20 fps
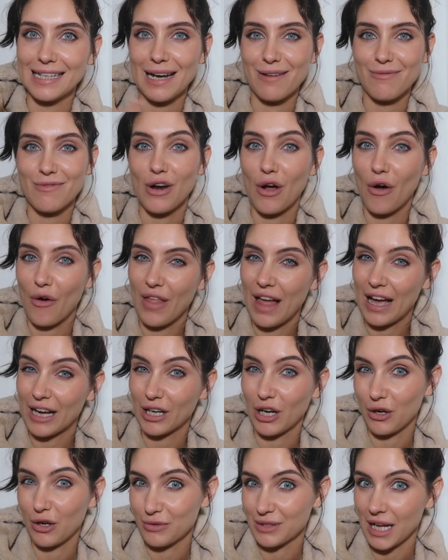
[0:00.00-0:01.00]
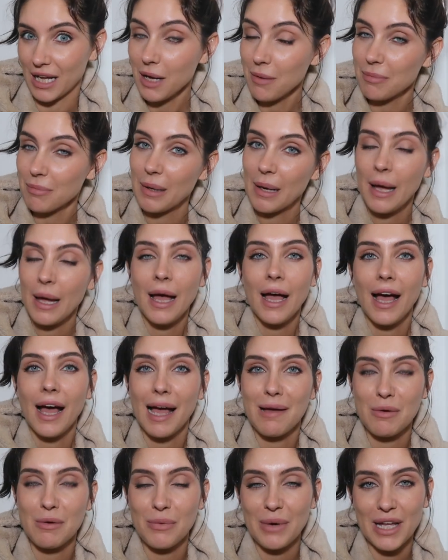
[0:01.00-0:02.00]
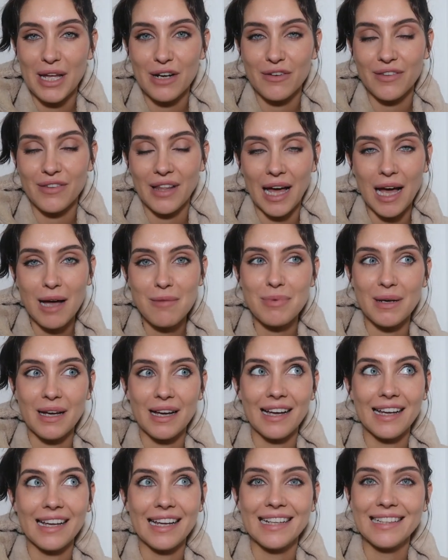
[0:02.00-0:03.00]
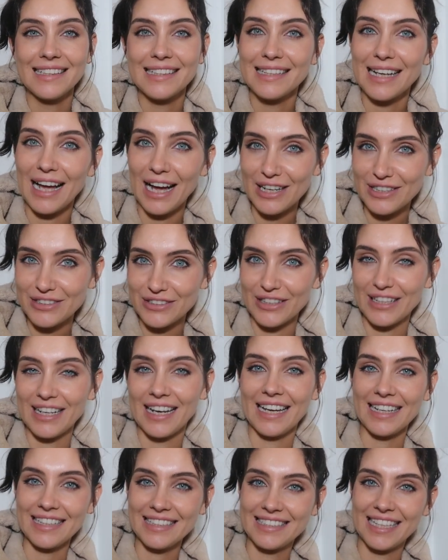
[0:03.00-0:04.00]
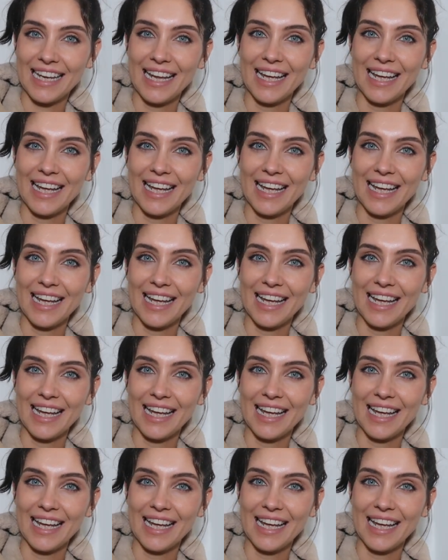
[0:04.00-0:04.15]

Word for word: and I'm not that glowed up. I'm aware of that, but in the natural light,